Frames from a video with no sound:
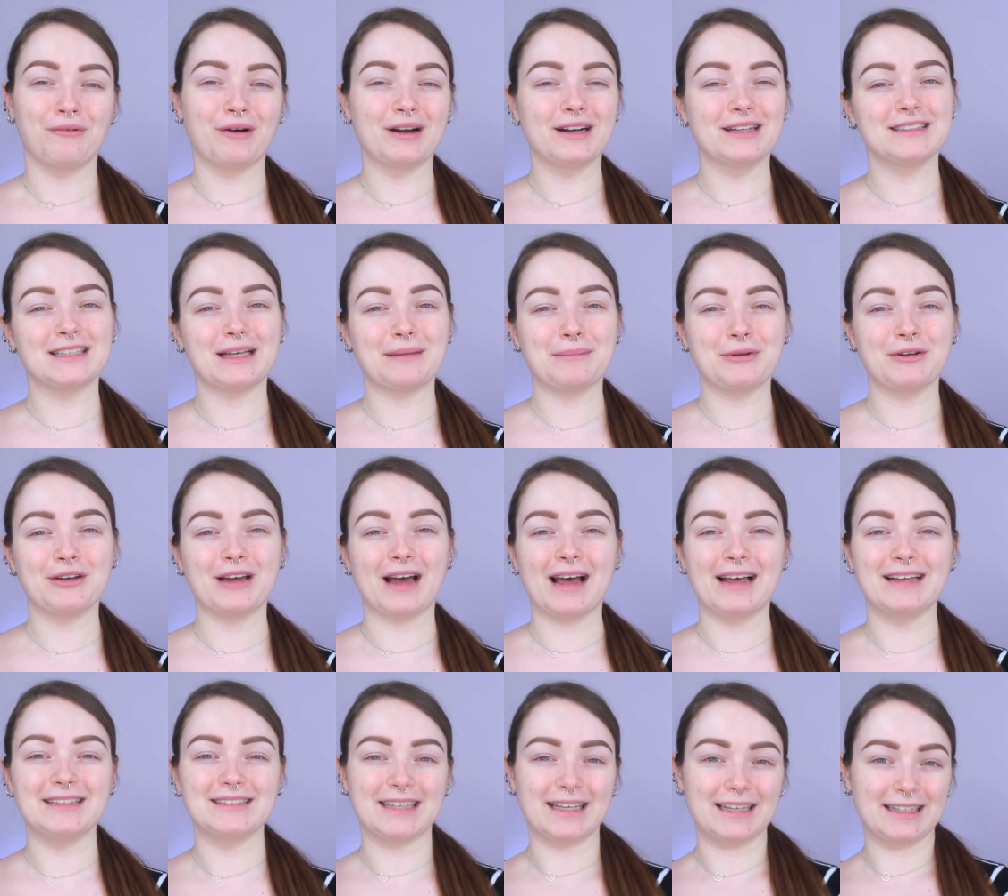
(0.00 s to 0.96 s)
What is up, you
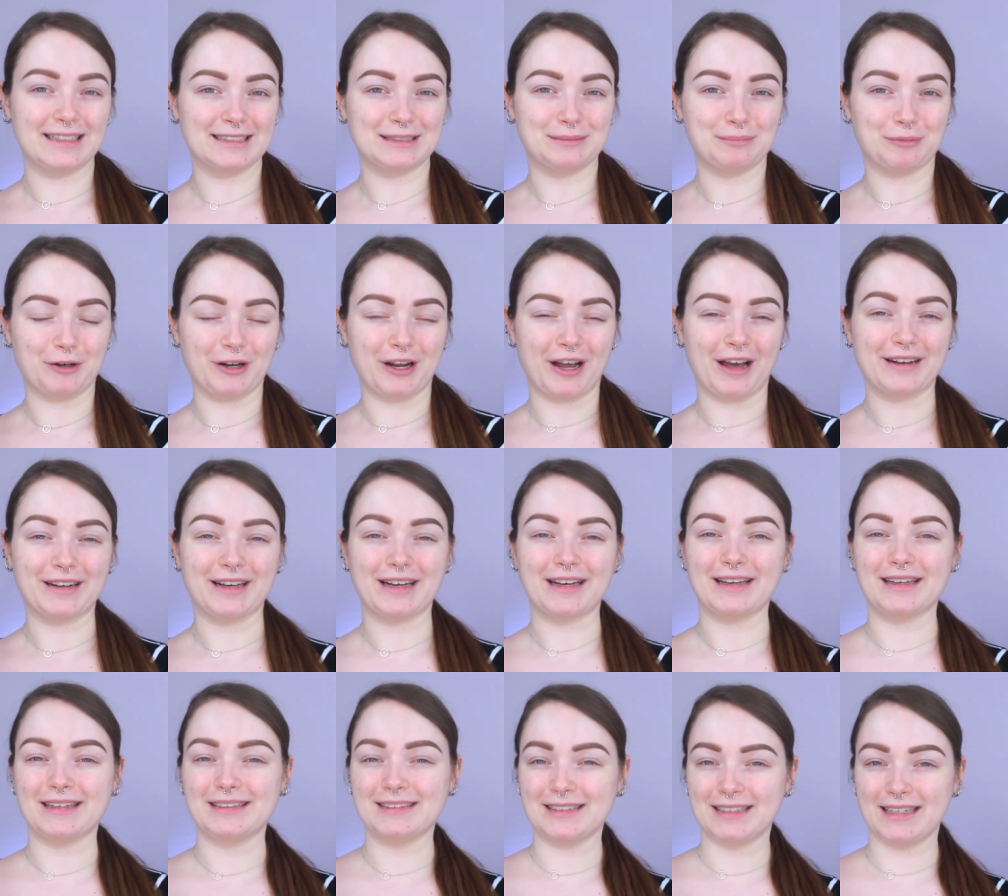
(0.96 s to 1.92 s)
guys? It is
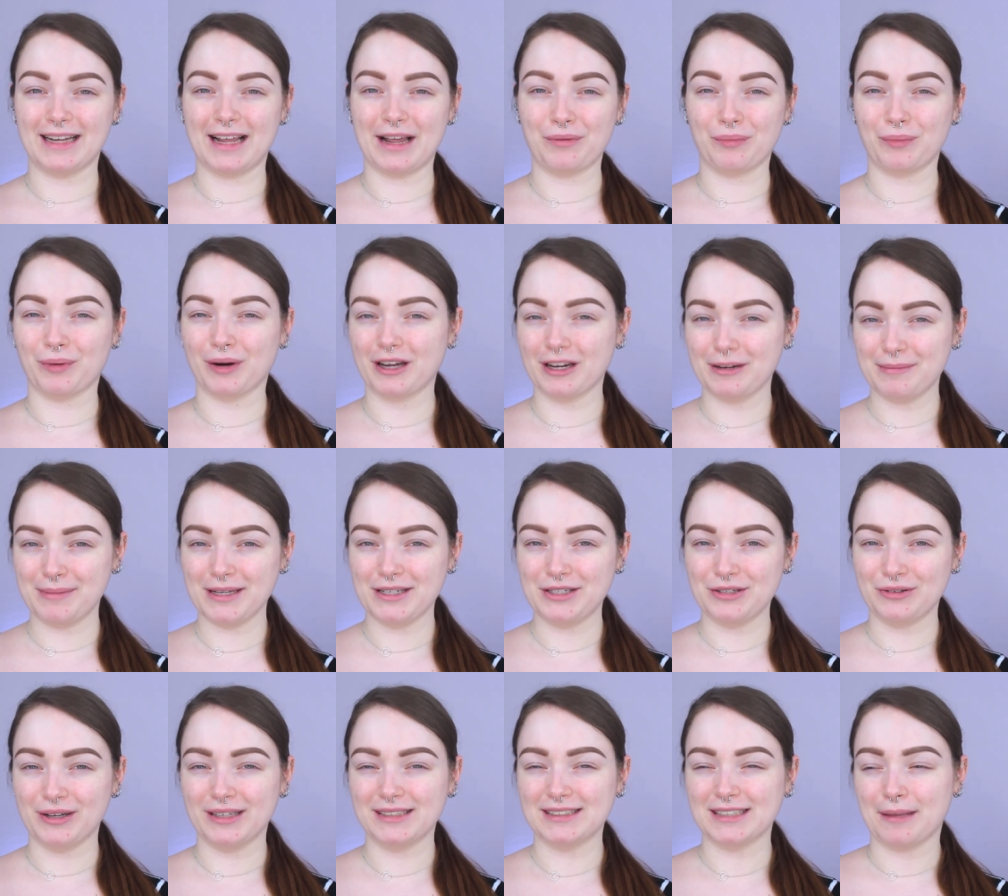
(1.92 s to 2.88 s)
Breyonna, and today we're going to be
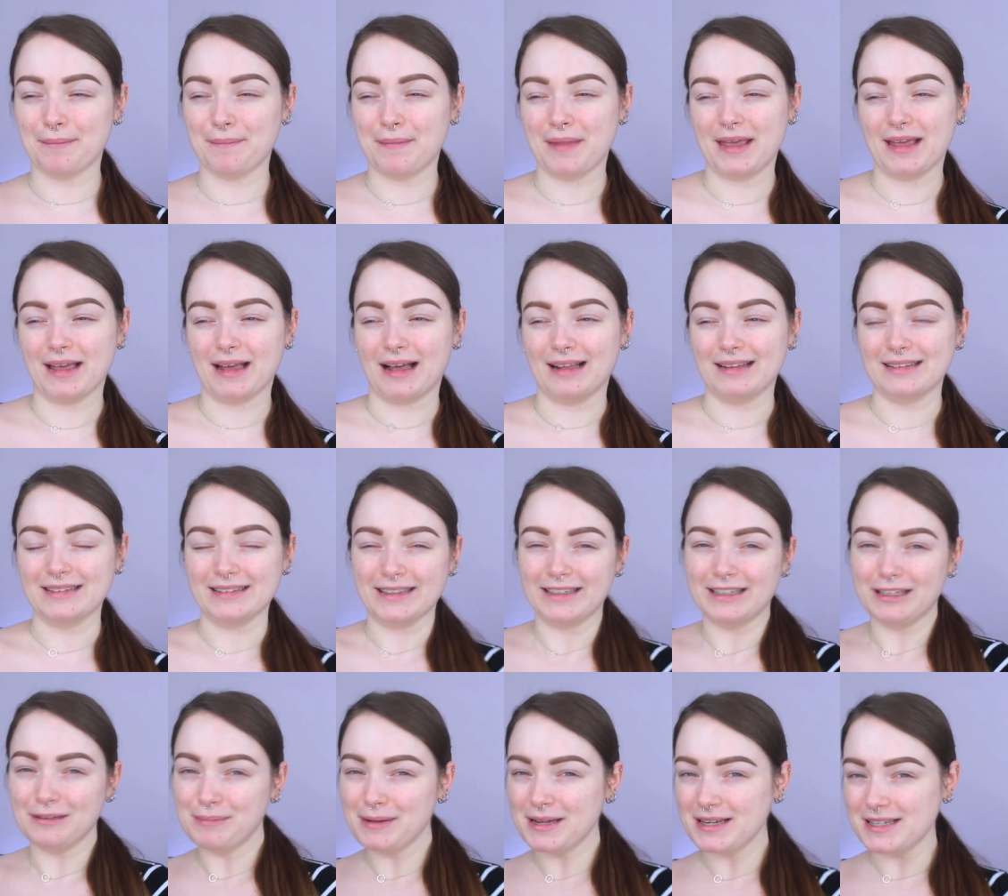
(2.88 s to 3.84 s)
doing something a
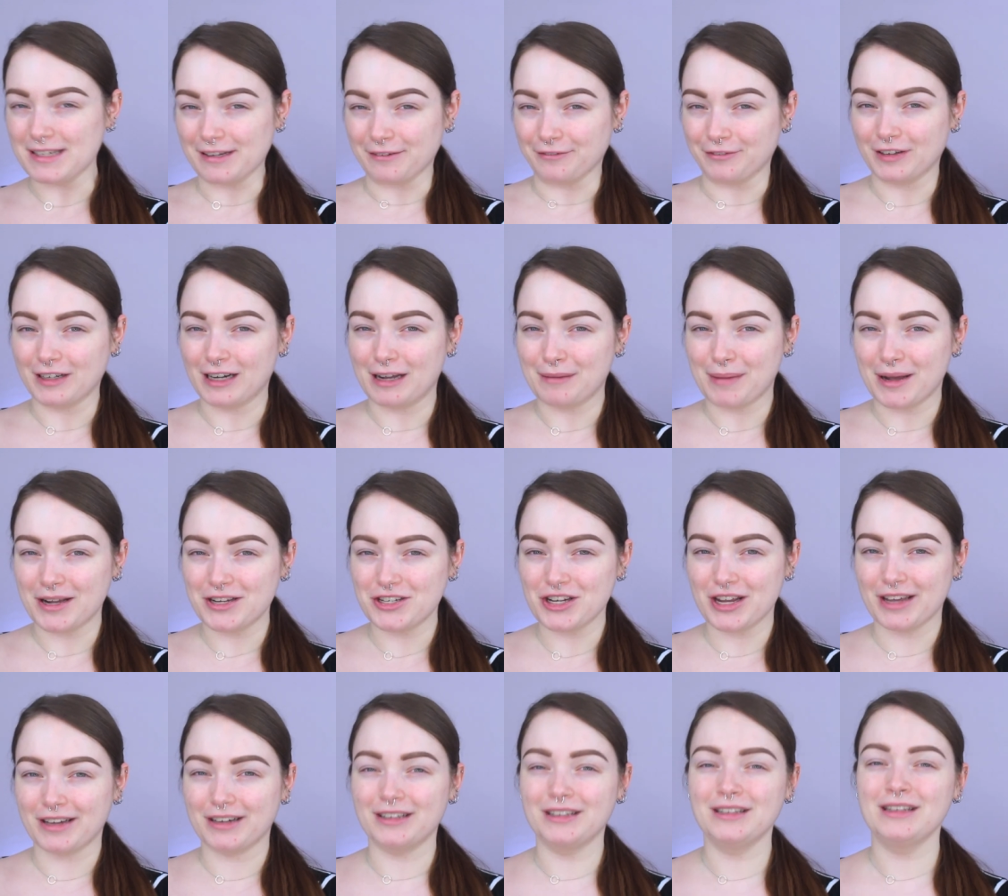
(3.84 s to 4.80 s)
little bit different on my
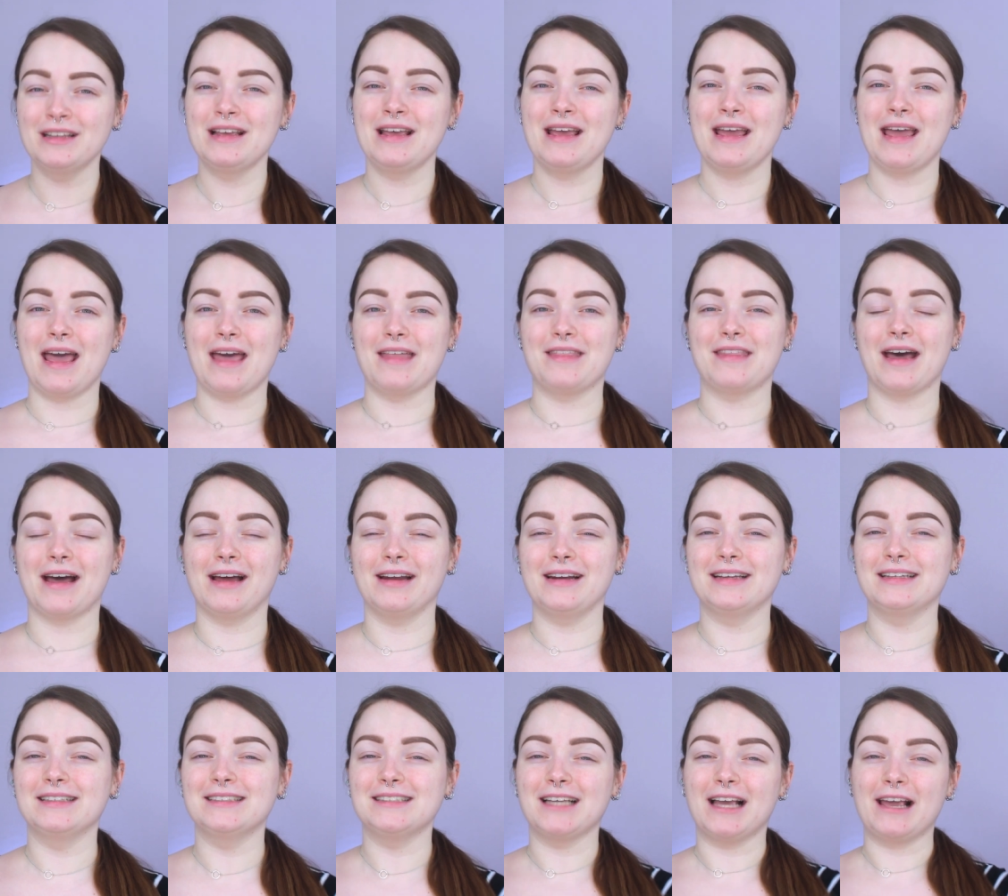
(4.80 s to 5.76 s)
channel, and that
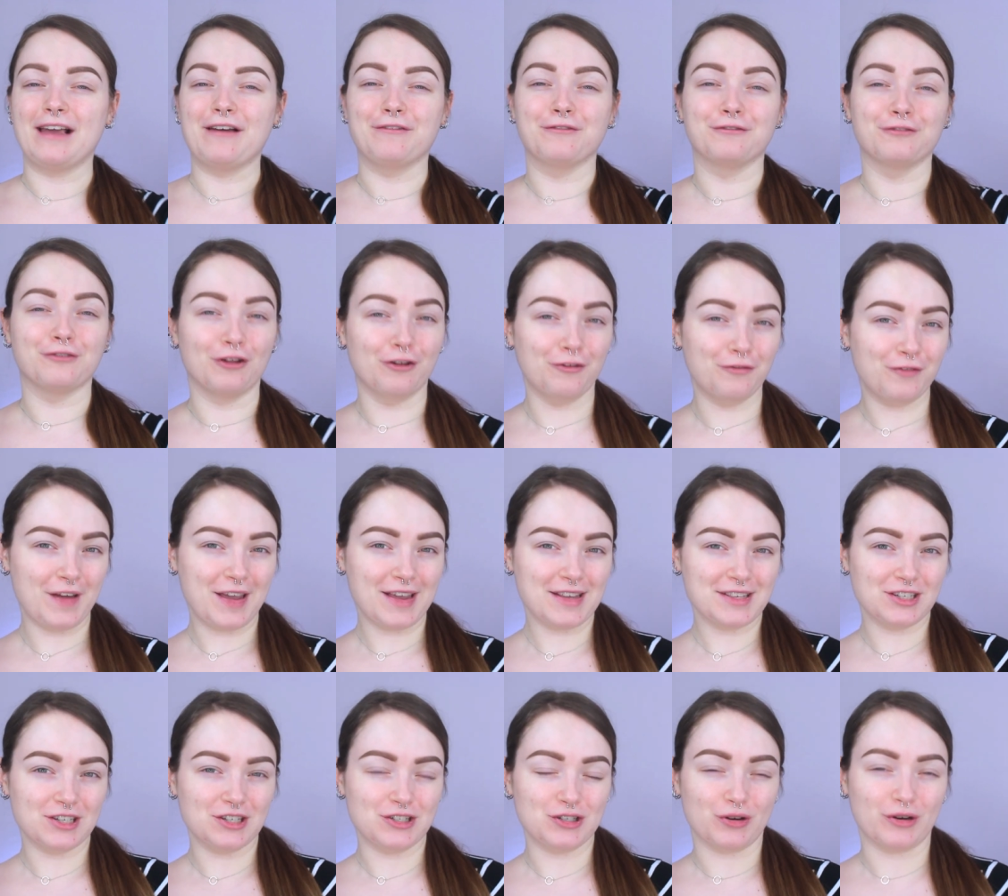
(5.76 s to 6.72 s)
is a full
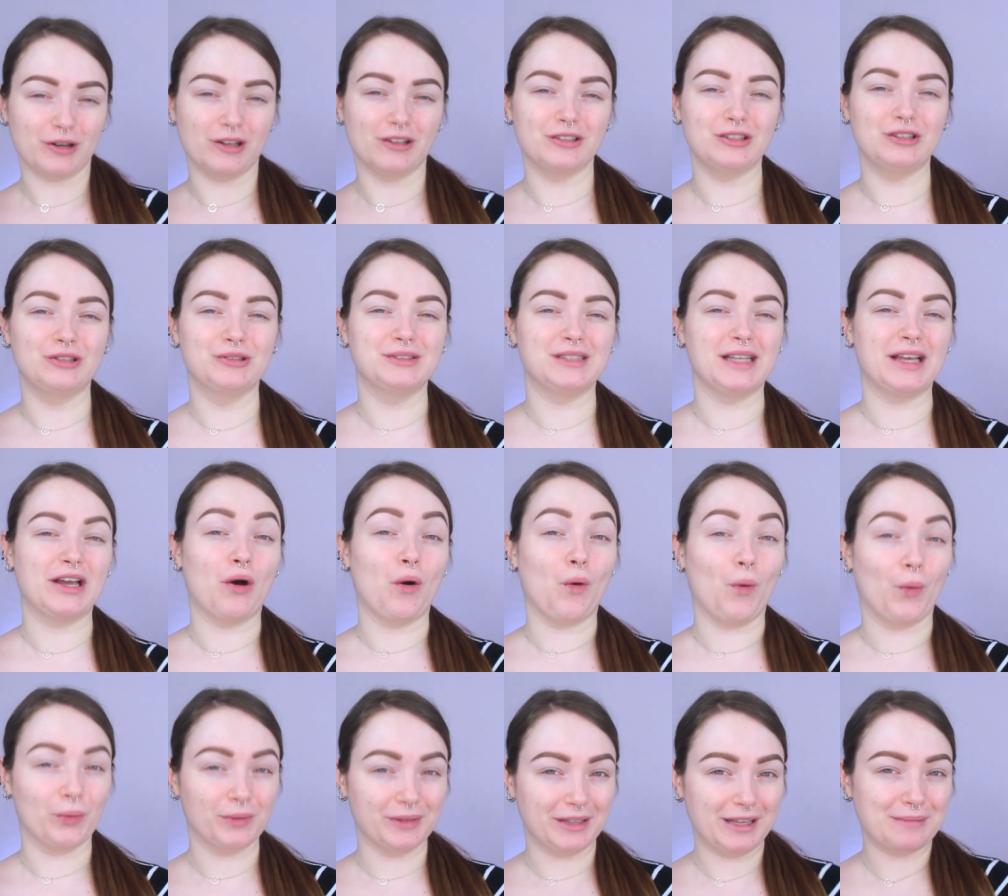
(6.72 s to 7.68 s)
face tutorial using
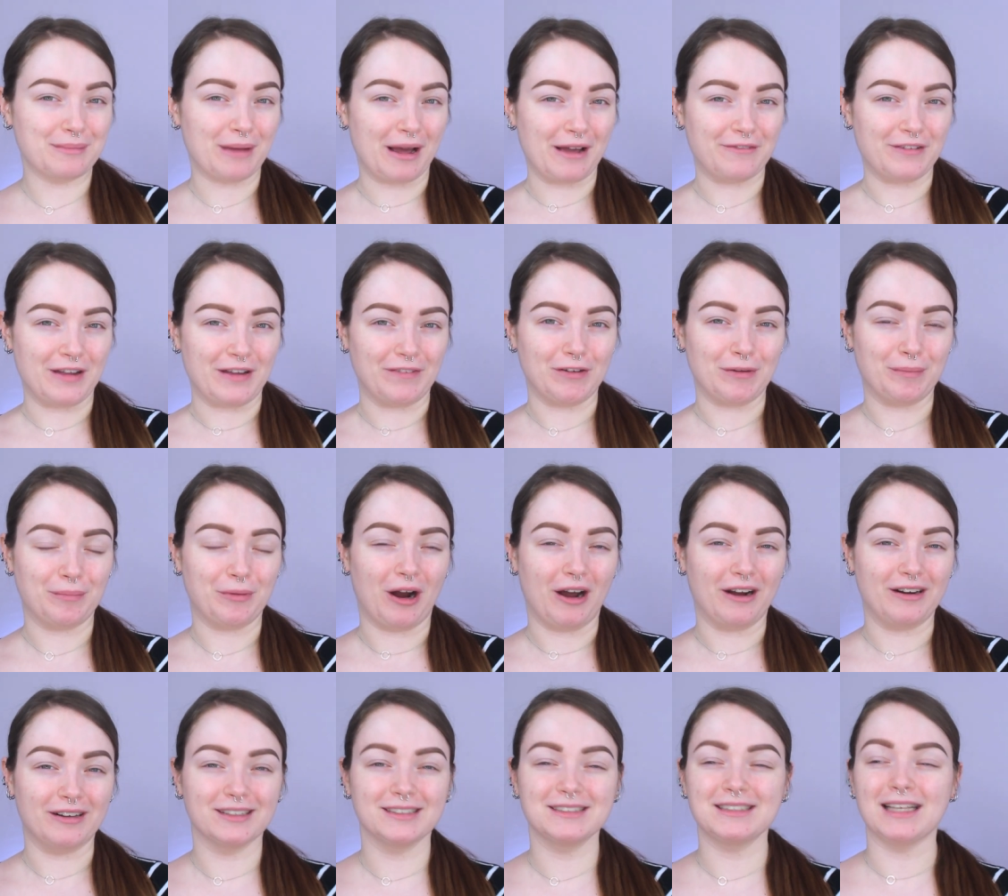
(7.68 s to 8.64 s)
only my favorite
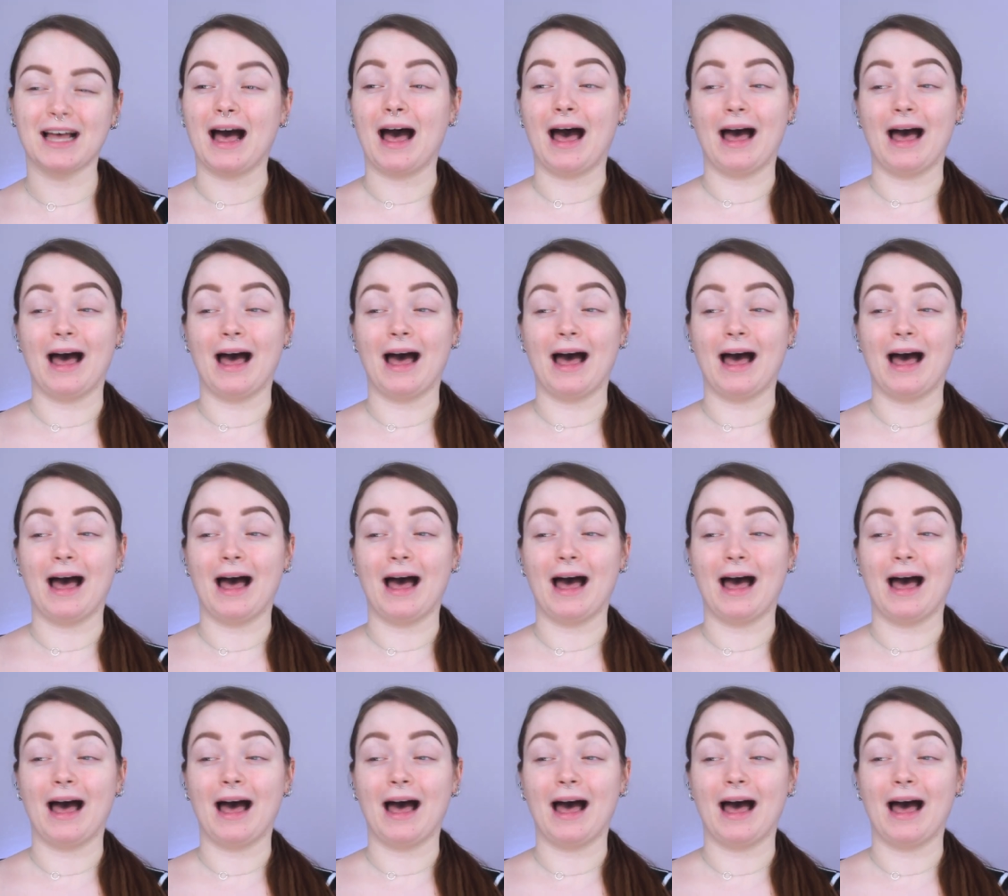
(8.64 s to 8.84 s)
products.